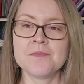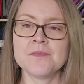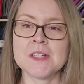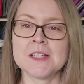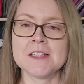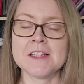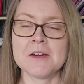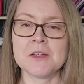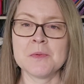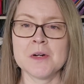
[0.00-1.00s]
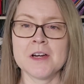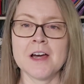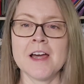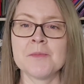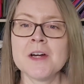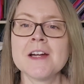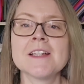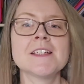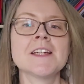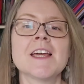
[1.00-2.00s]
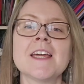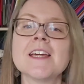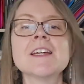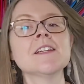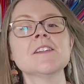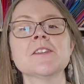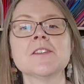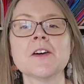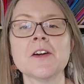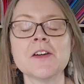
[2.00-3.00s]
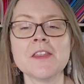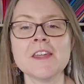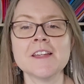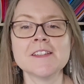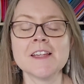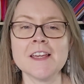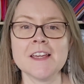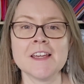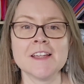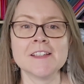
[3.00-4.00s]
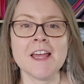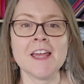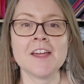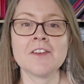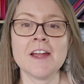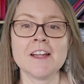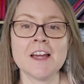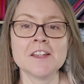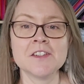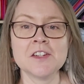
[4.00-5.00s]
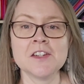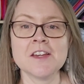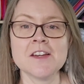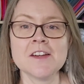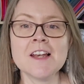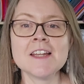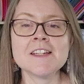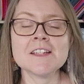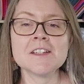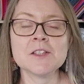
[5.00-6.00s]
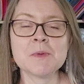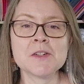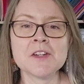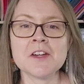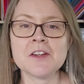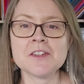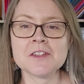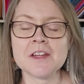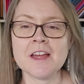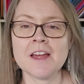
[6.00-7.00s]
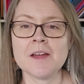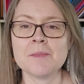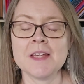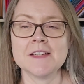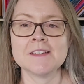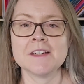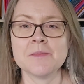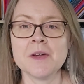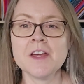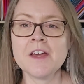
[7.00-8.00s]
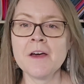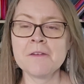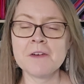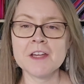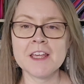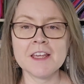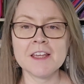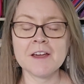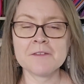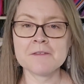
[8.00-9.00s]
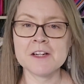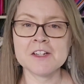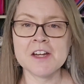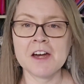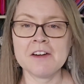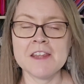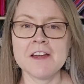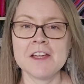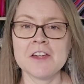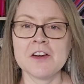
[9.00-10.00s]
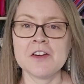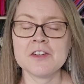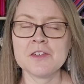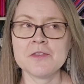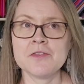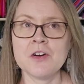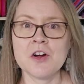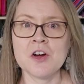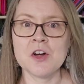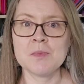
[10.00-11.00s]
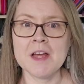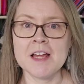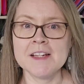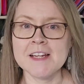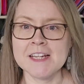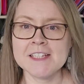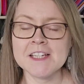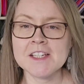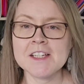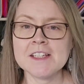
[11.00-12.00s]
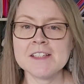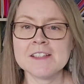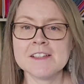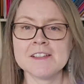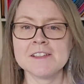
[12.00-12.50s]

Just to tell you what I'm wearing today. So this is a Grainline Studio Linden Sweatshirt in some funky French terry that I got from Jenny Stitches.